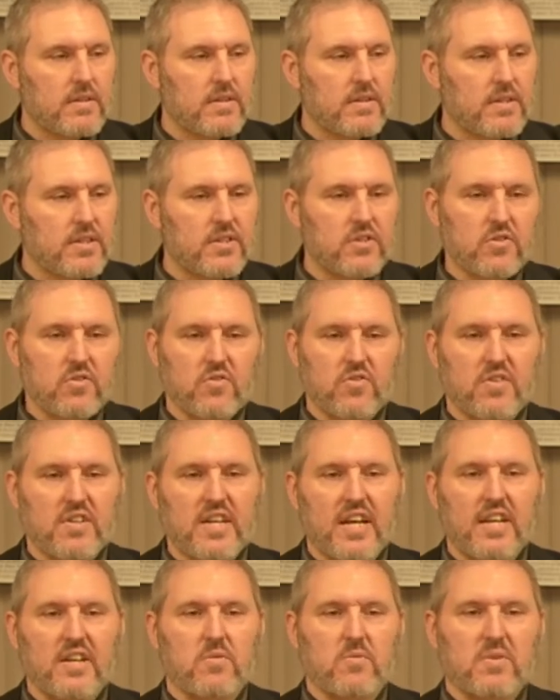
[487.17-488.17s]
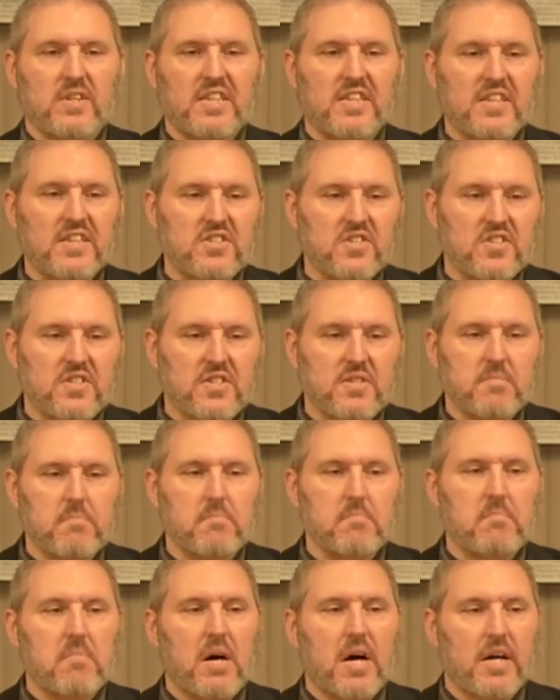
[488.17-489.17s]
You'll create a religious
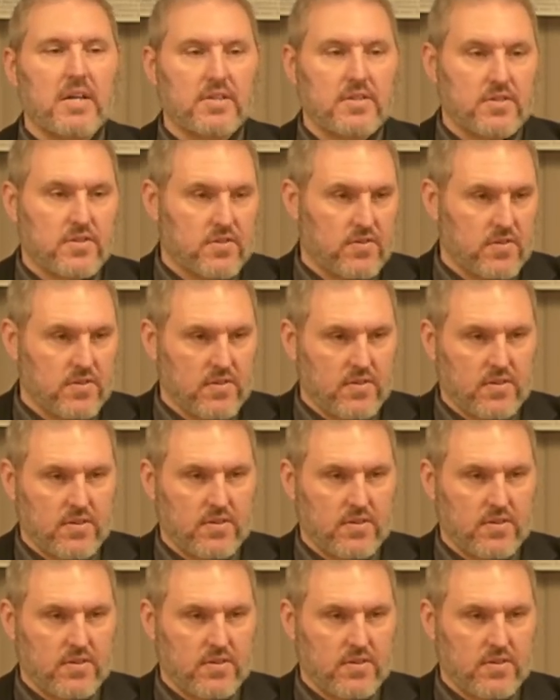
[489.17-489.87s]
monster.